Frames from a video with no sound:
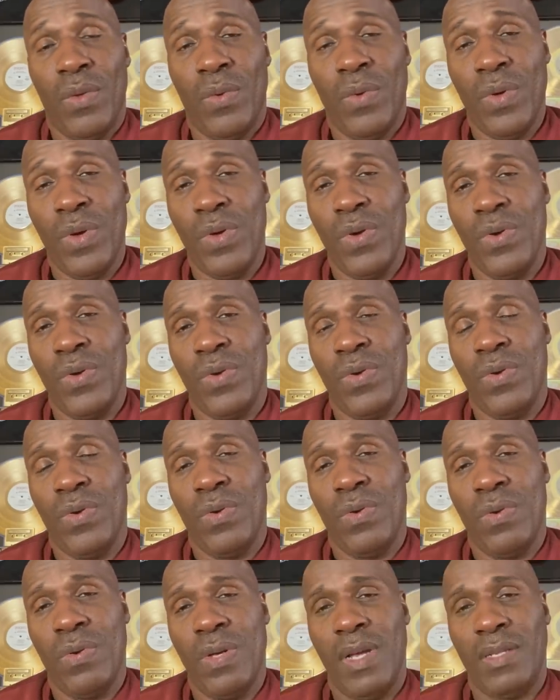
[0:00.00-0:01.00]

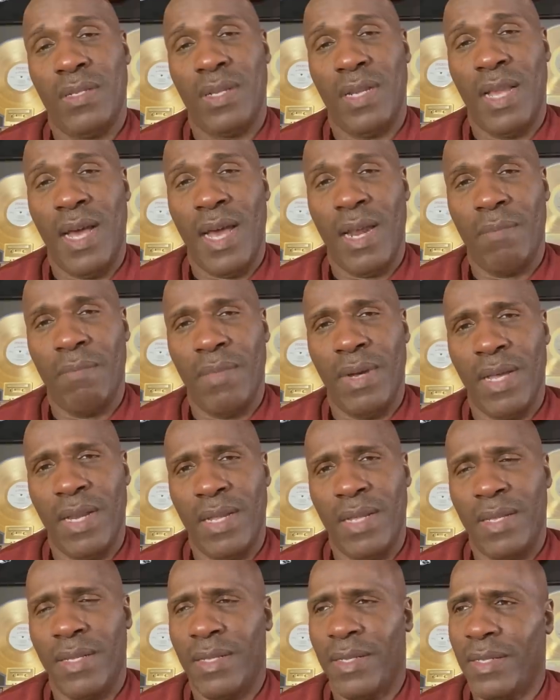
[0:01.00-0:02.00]
Whew, that's a lot of money.